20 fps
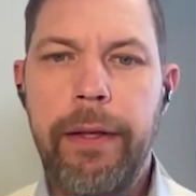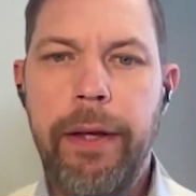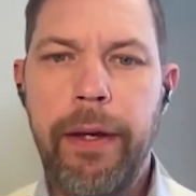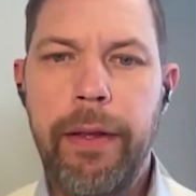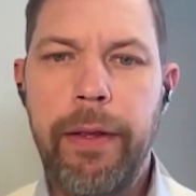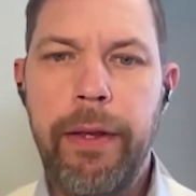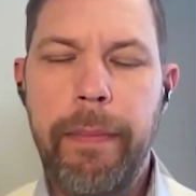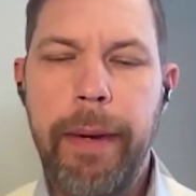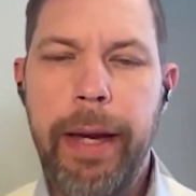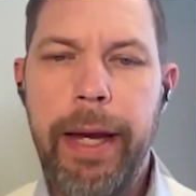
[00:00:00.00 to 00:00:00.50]

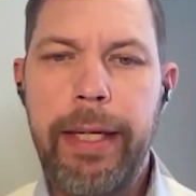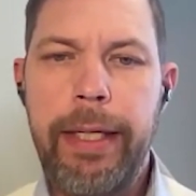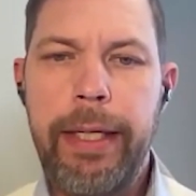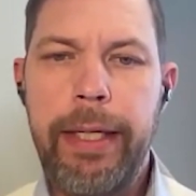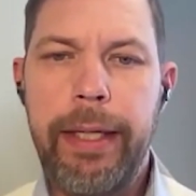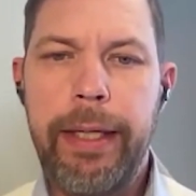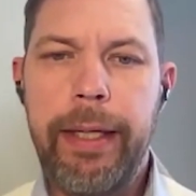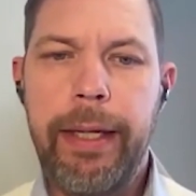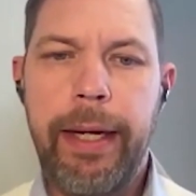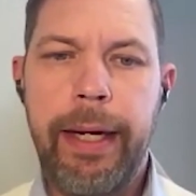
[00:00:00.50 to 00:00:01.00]
the, the
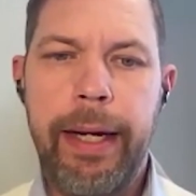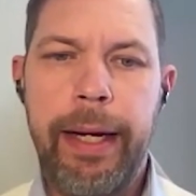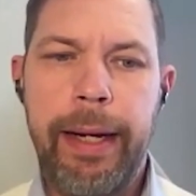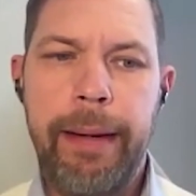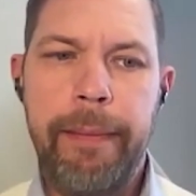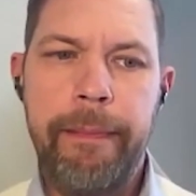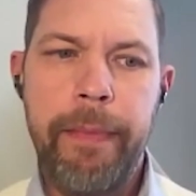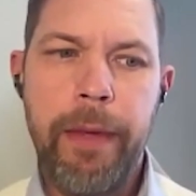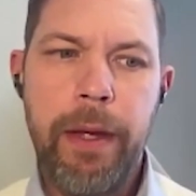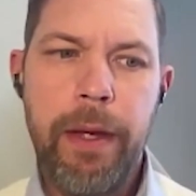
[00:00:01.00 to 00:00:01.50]
basic
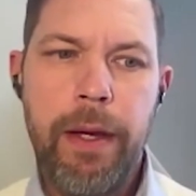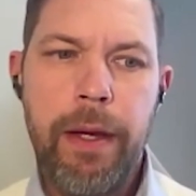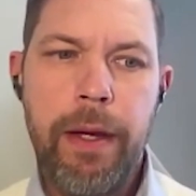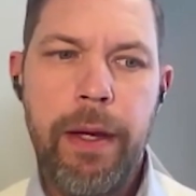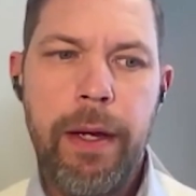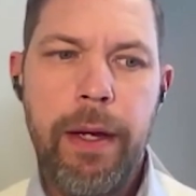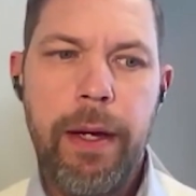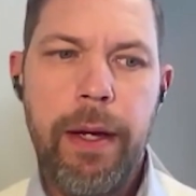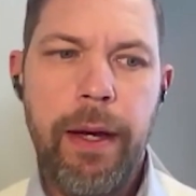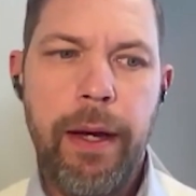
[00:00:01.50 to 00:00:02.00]
um,
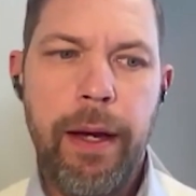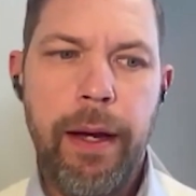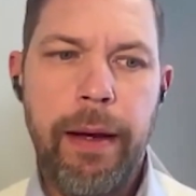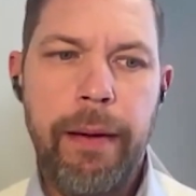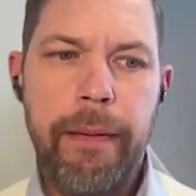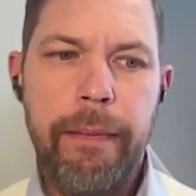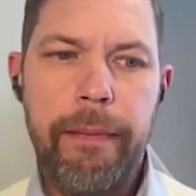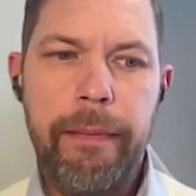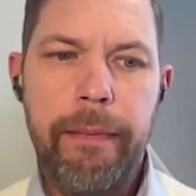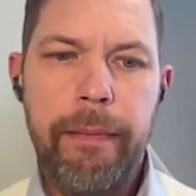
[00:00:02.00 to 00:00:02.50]

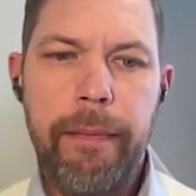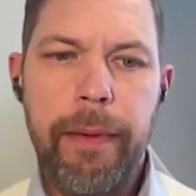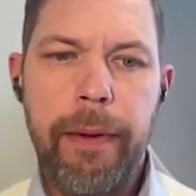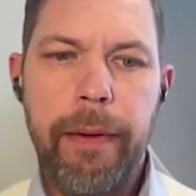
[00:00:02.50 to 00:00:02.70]
um